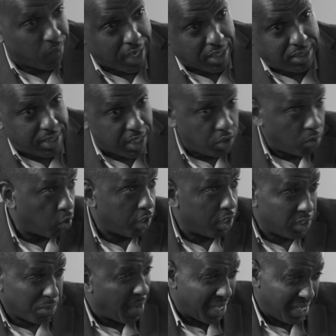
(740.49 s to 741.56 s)
What I said to you
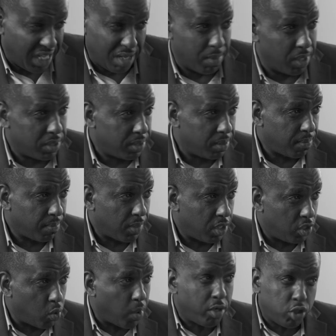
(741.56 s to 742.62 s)
earlier is my demons.
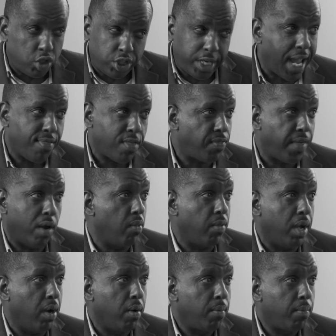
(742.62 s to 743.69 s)
To understand that they are
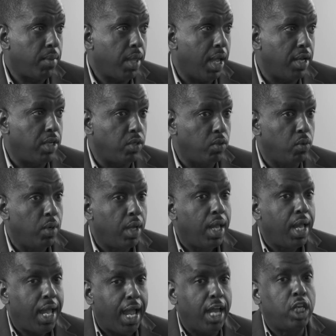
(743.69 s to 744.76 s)
there, and
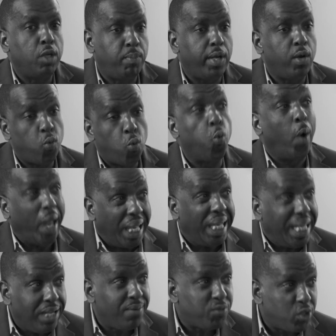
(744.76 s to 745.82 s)
to be
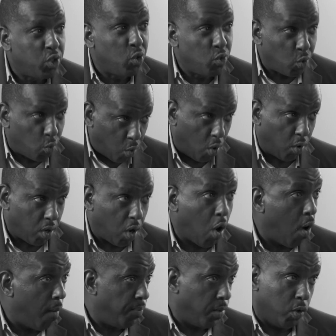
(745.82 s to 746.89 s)
willing to do the work
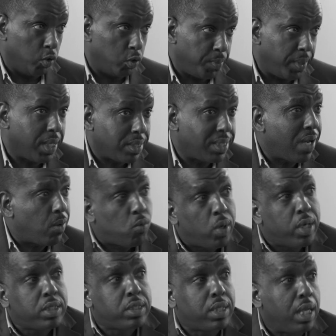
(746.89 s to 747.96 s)
on those, because that
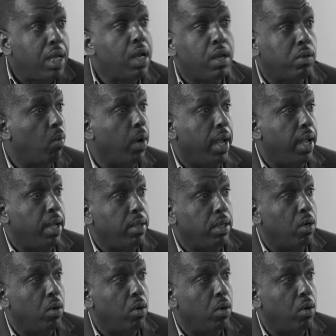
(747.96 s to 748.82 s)
was getting in the way.